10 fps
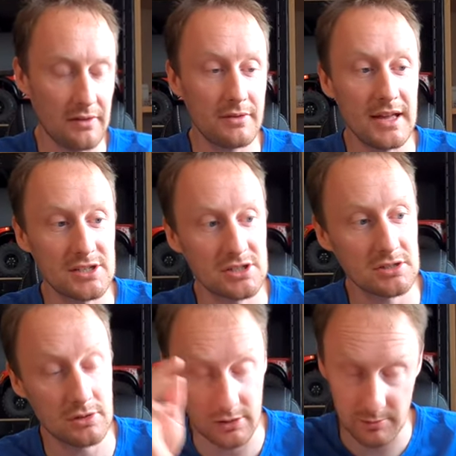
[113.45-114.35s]
This,
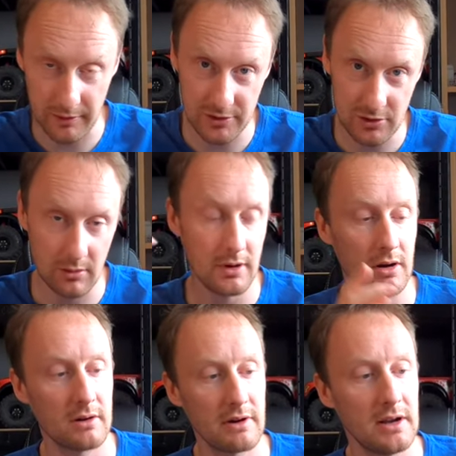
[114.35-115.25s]
so that was my first hobby,
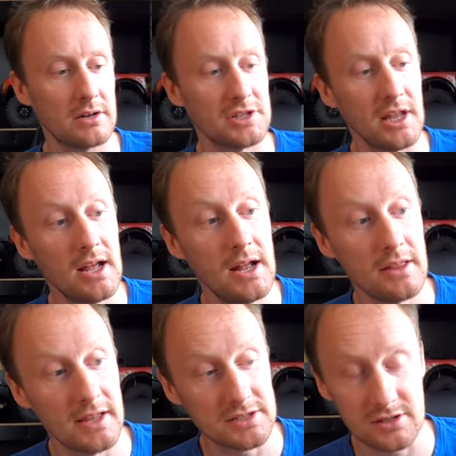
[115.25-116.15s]
a great RC.
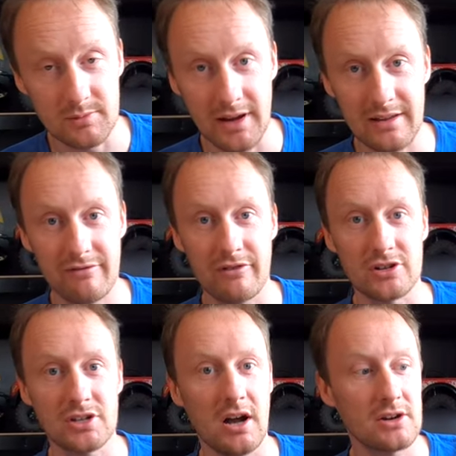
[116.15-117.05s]
This is my
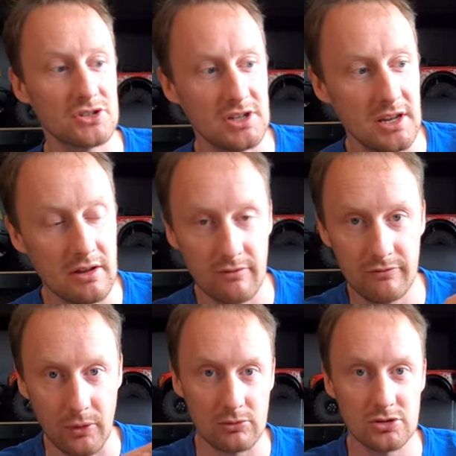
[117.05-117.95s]
first RC
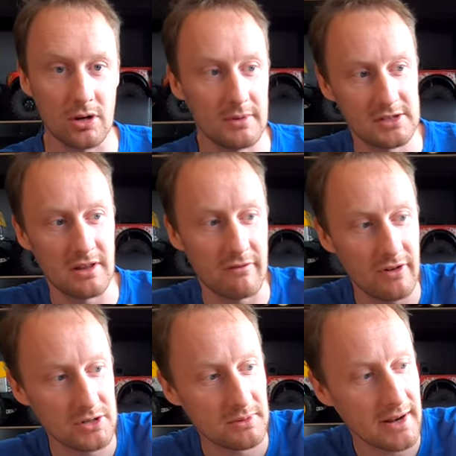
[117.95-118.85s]
full stop. This is the
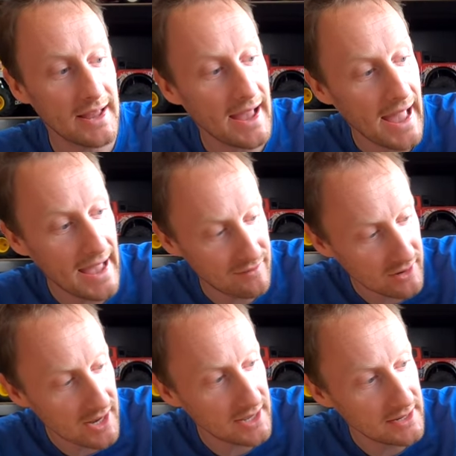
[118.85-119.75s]
first one I
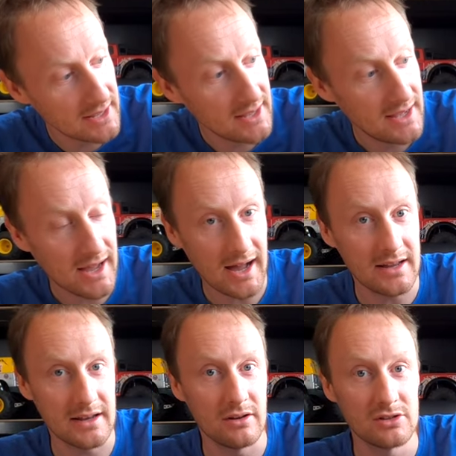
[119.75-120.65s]
ever had. I
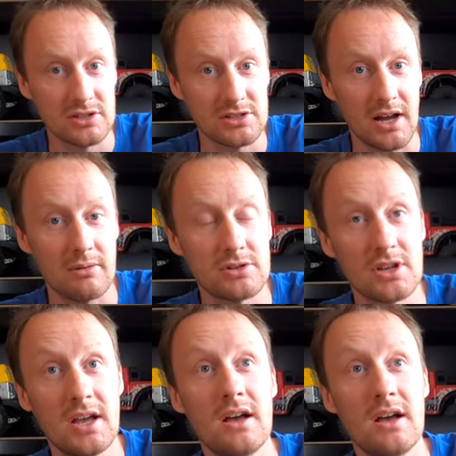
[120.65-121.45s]
had it since I was